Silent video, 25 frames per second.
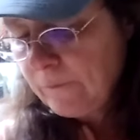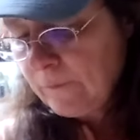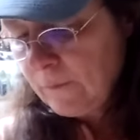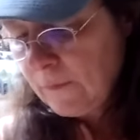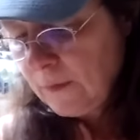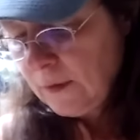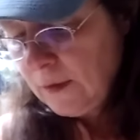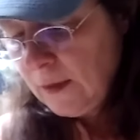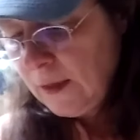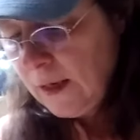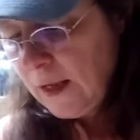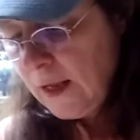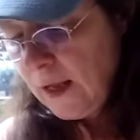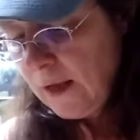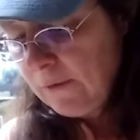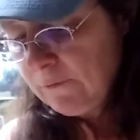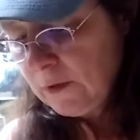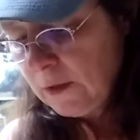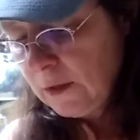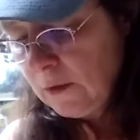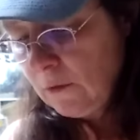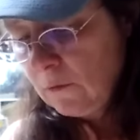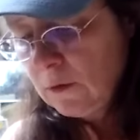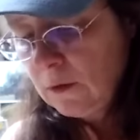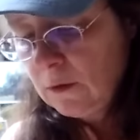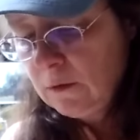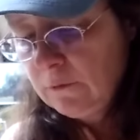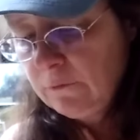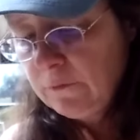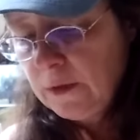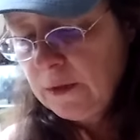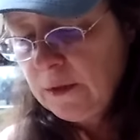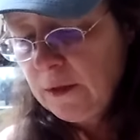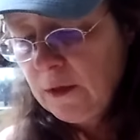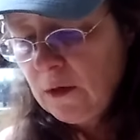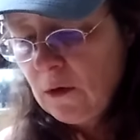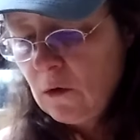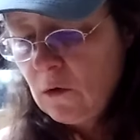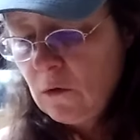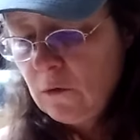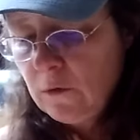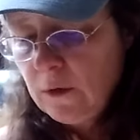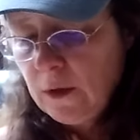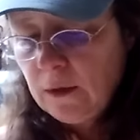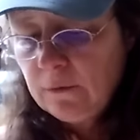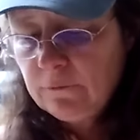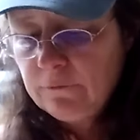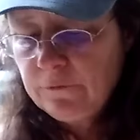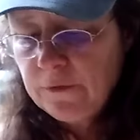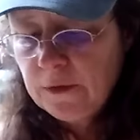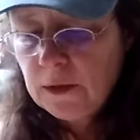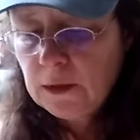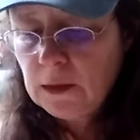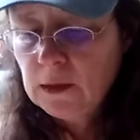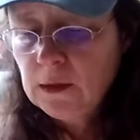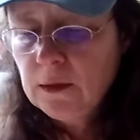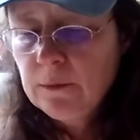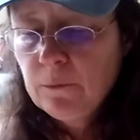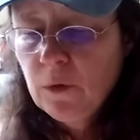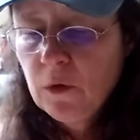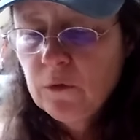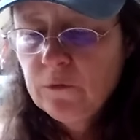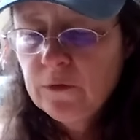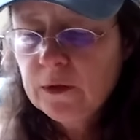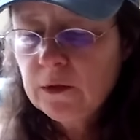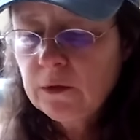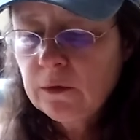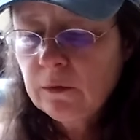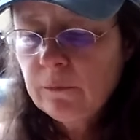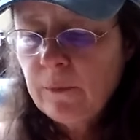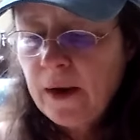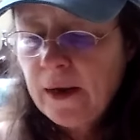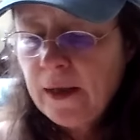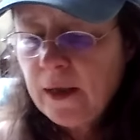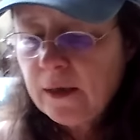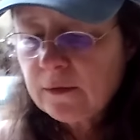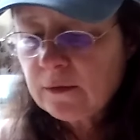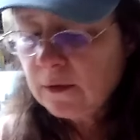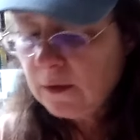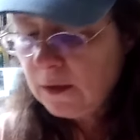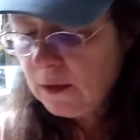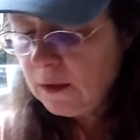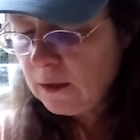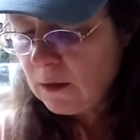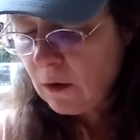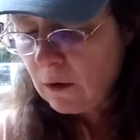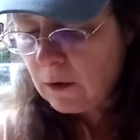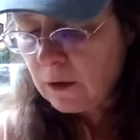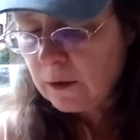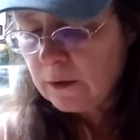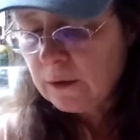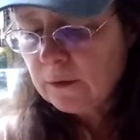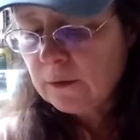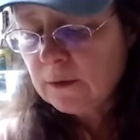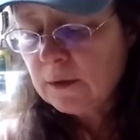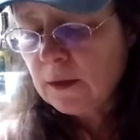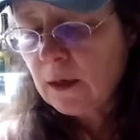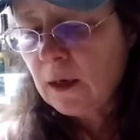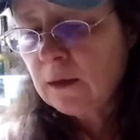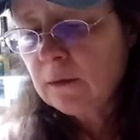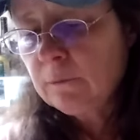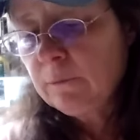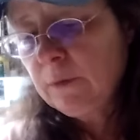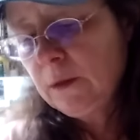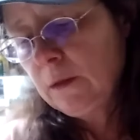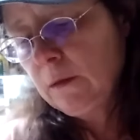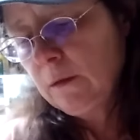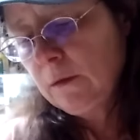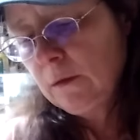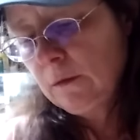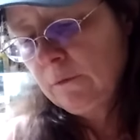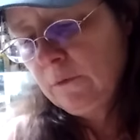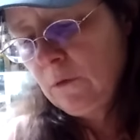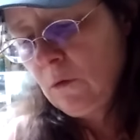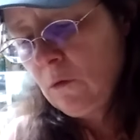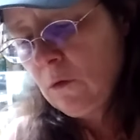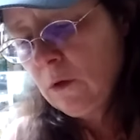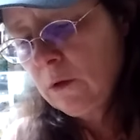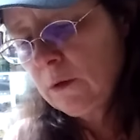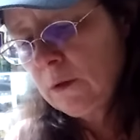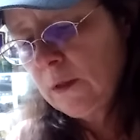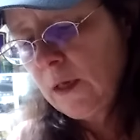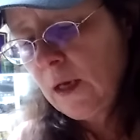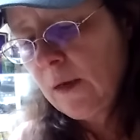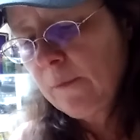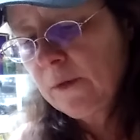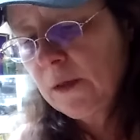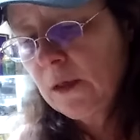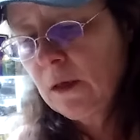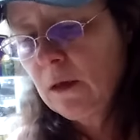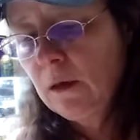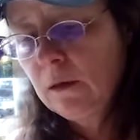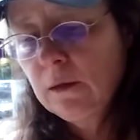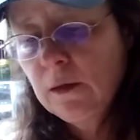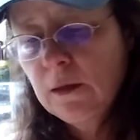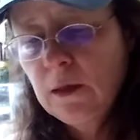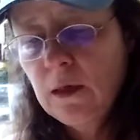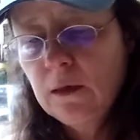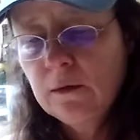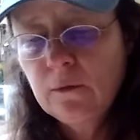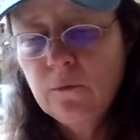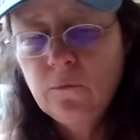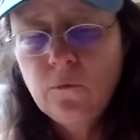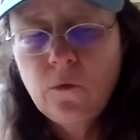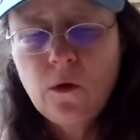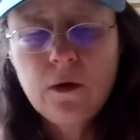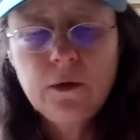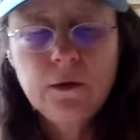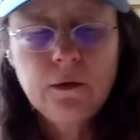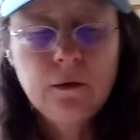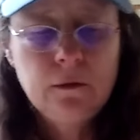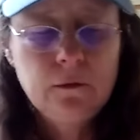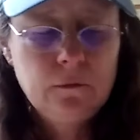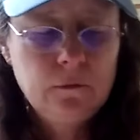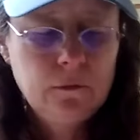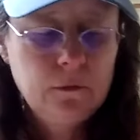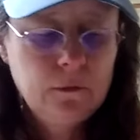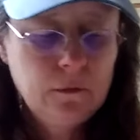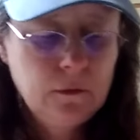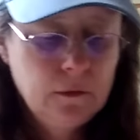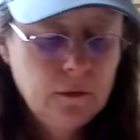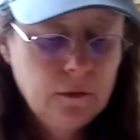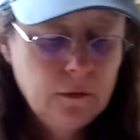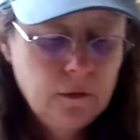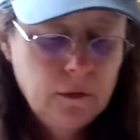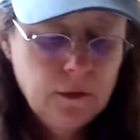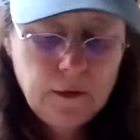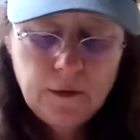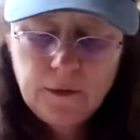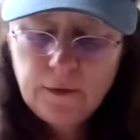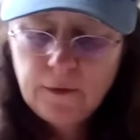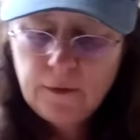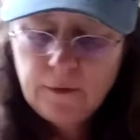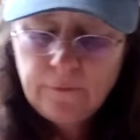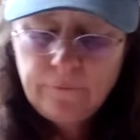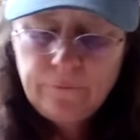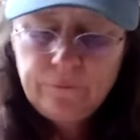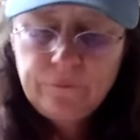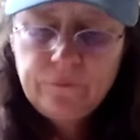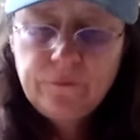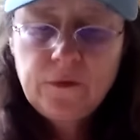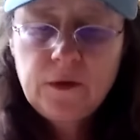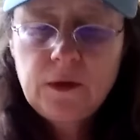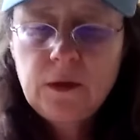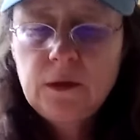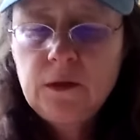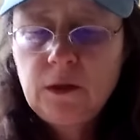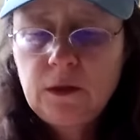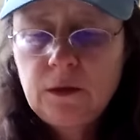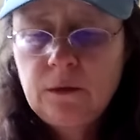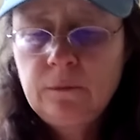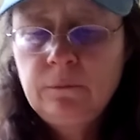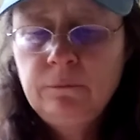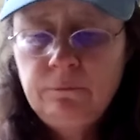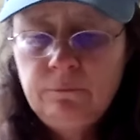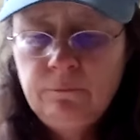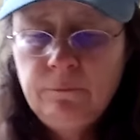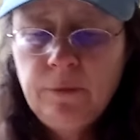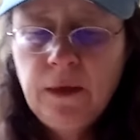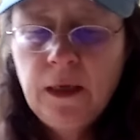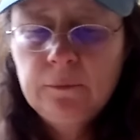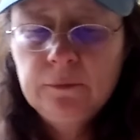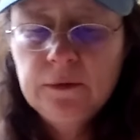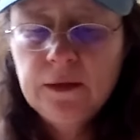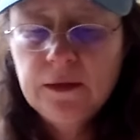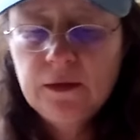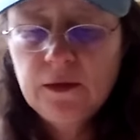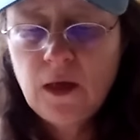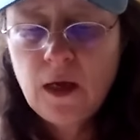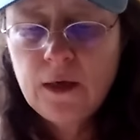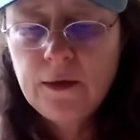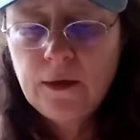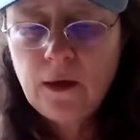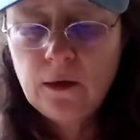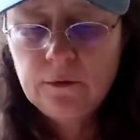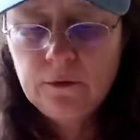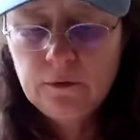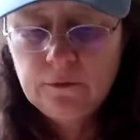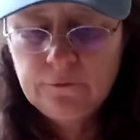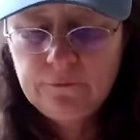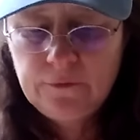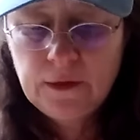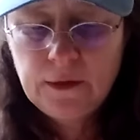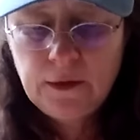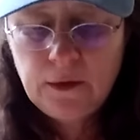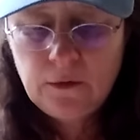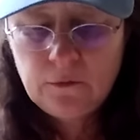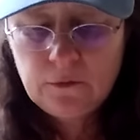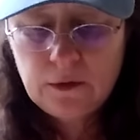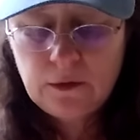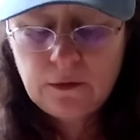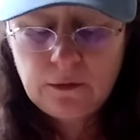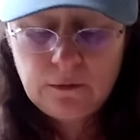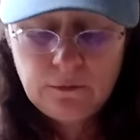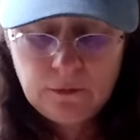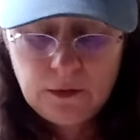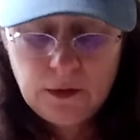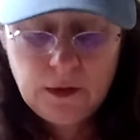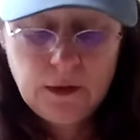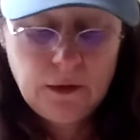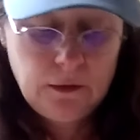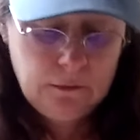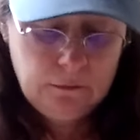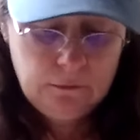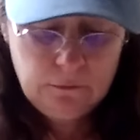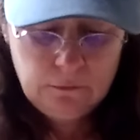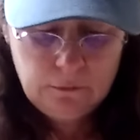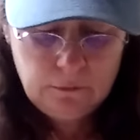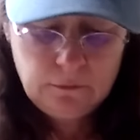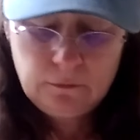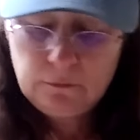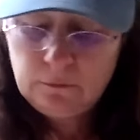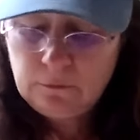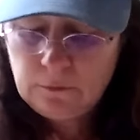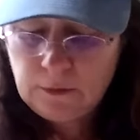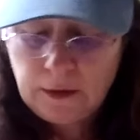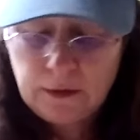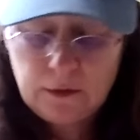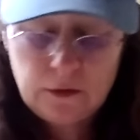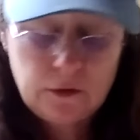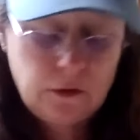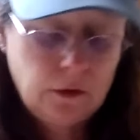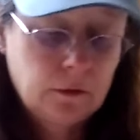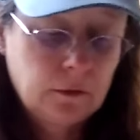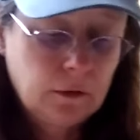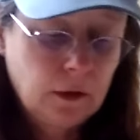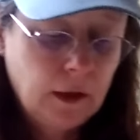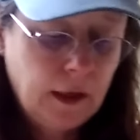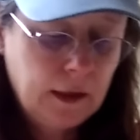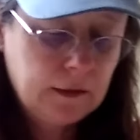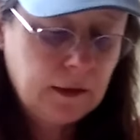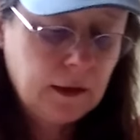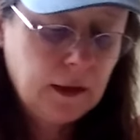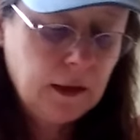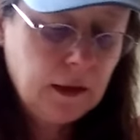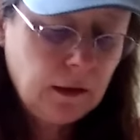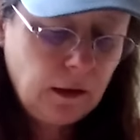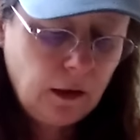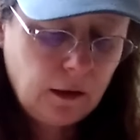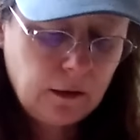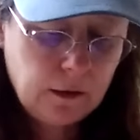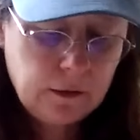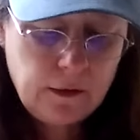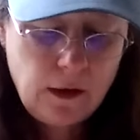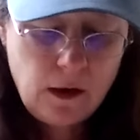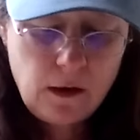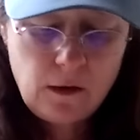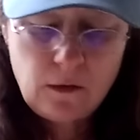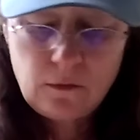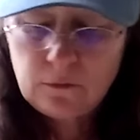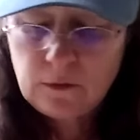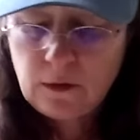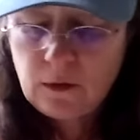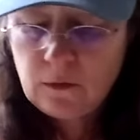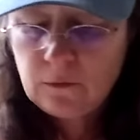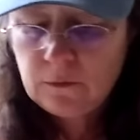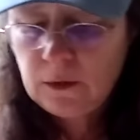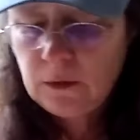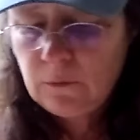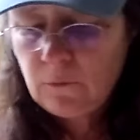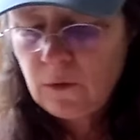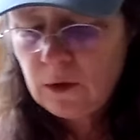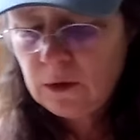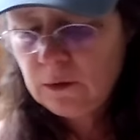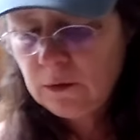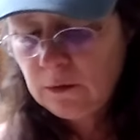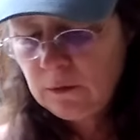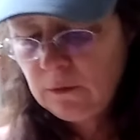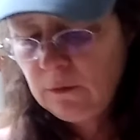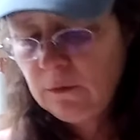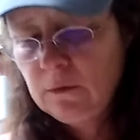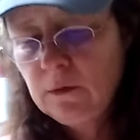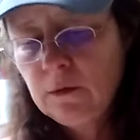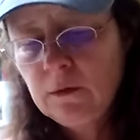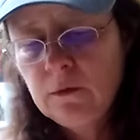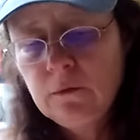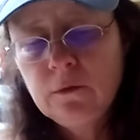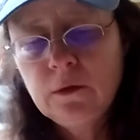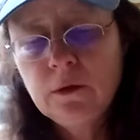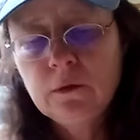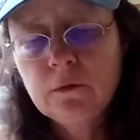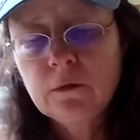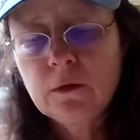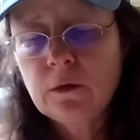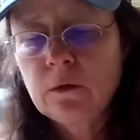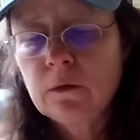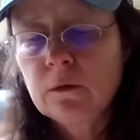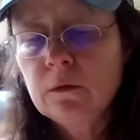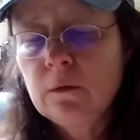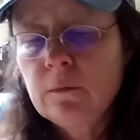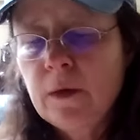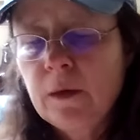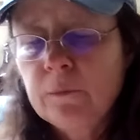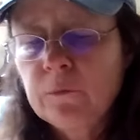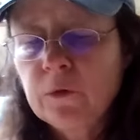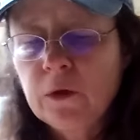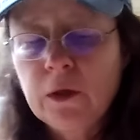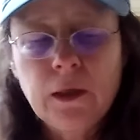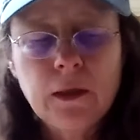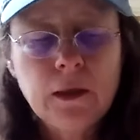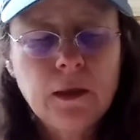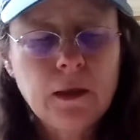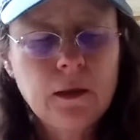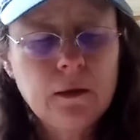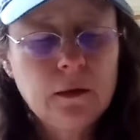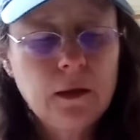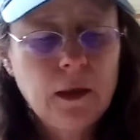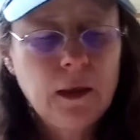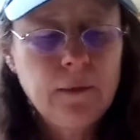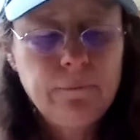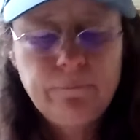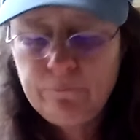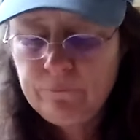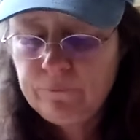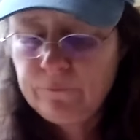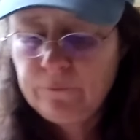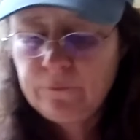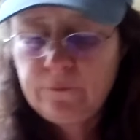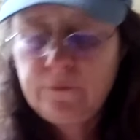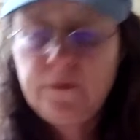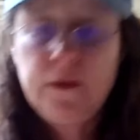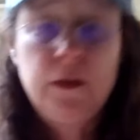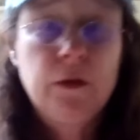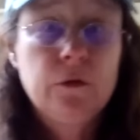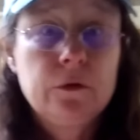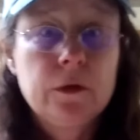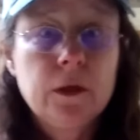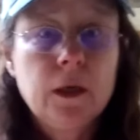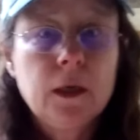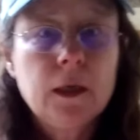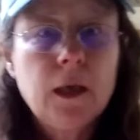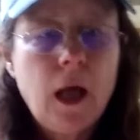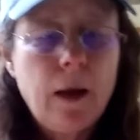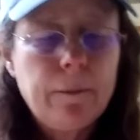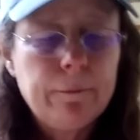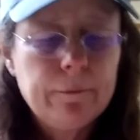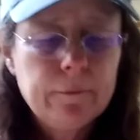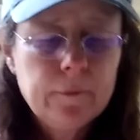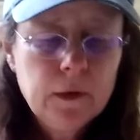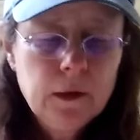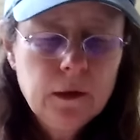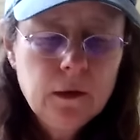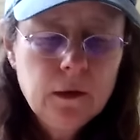And then I have to go to the video and physically move it to my SD card inside because, of course, Samsung doesn't want you to just be able to sign all your videos to the external SD card. No, they want you to use your internal memory and keep using it up.